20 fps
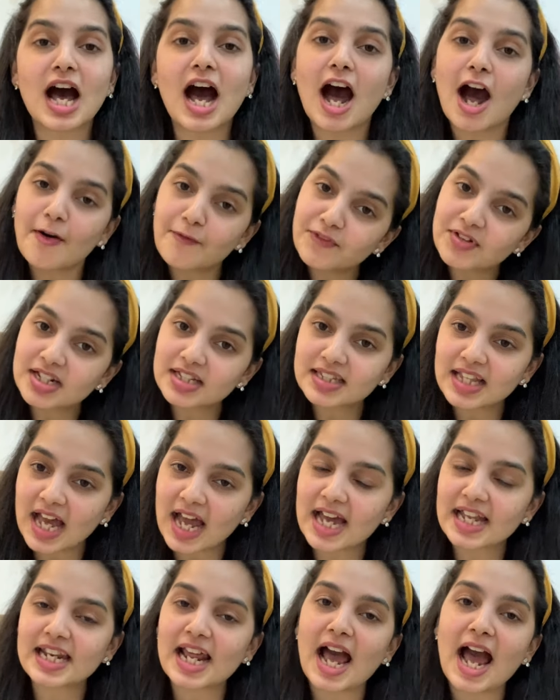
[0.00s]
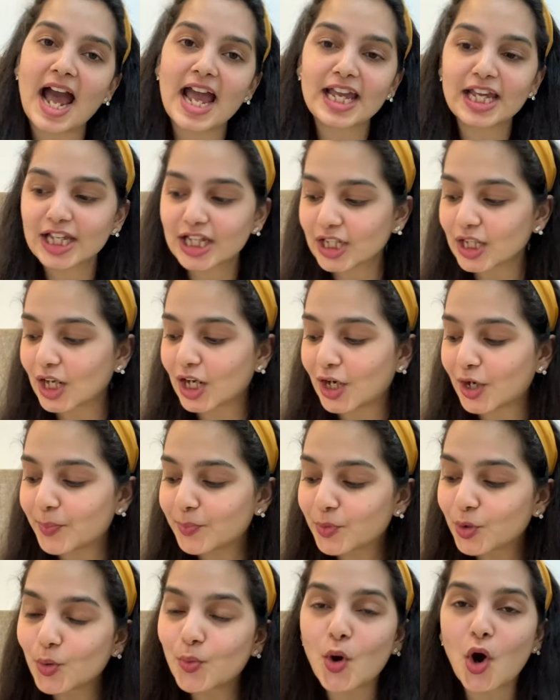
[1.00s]
after that i uh,
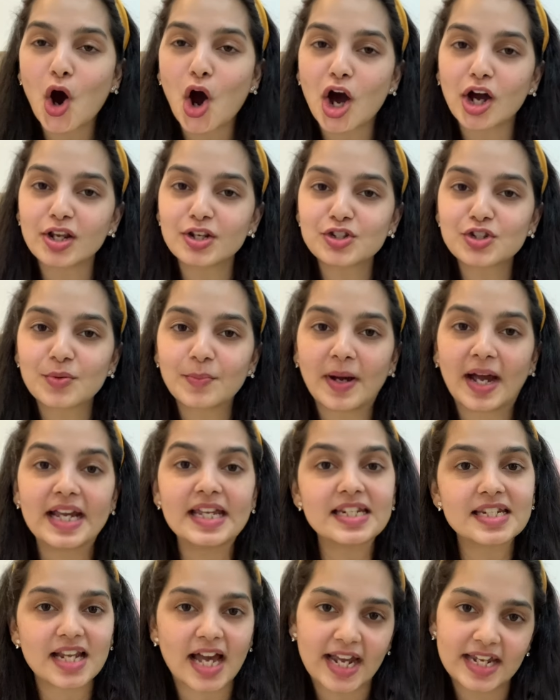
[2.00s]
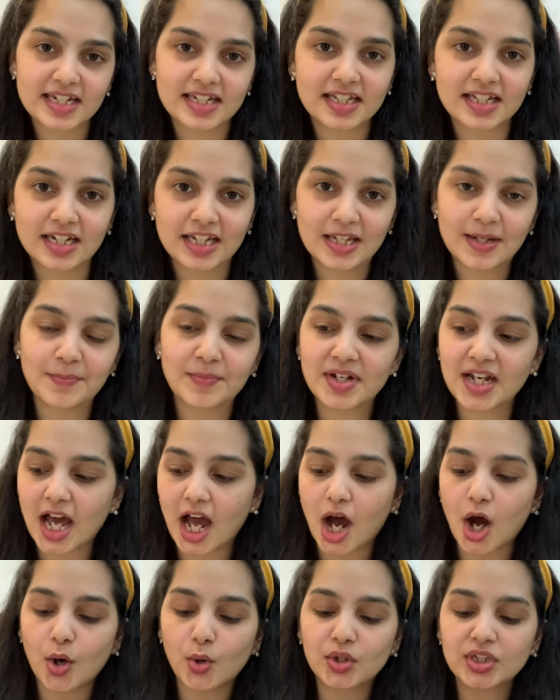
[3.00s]
move on to my night cream
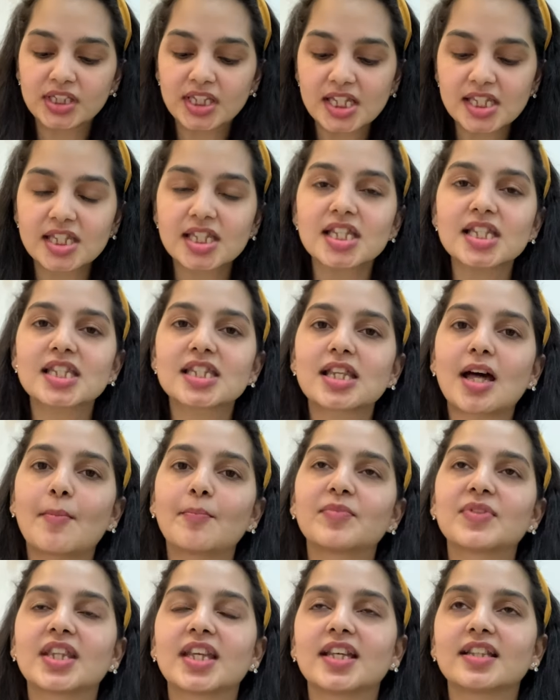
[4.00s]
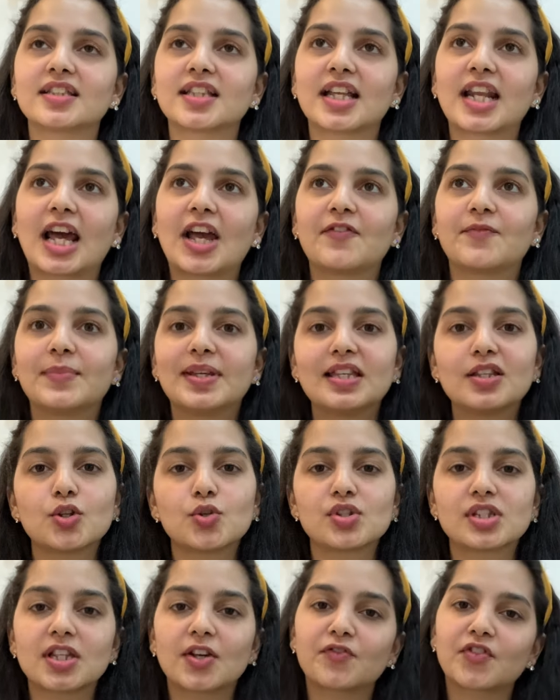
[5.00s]
now this is something that i've been
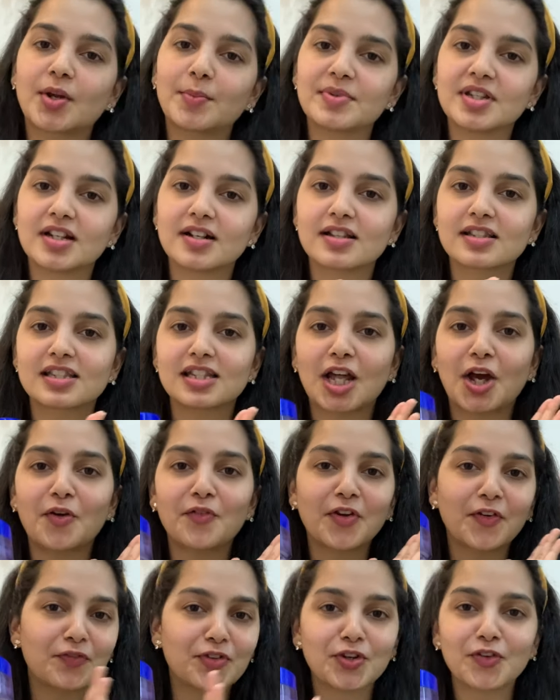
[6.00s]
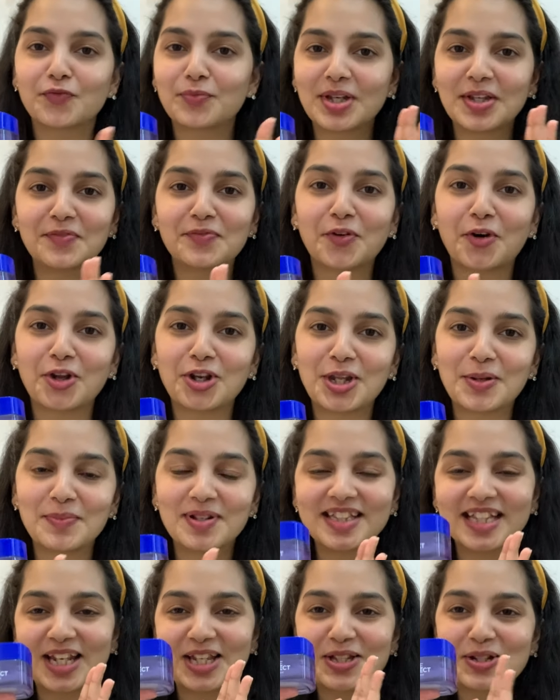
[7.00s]
using from years now if you've been following
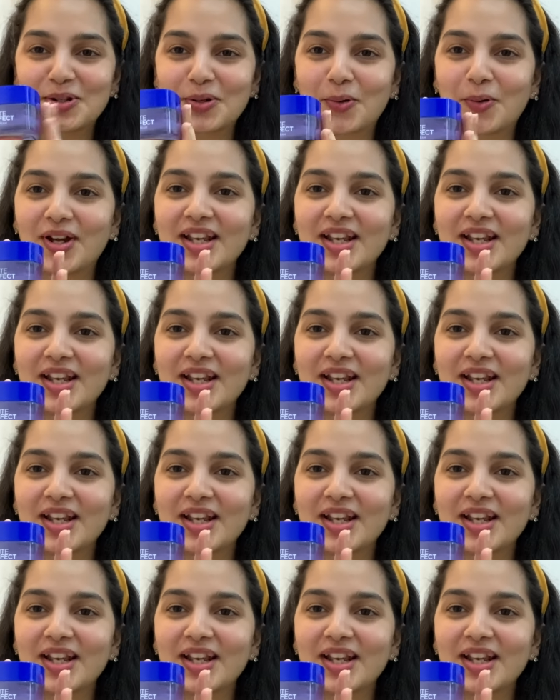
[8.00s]
me then you know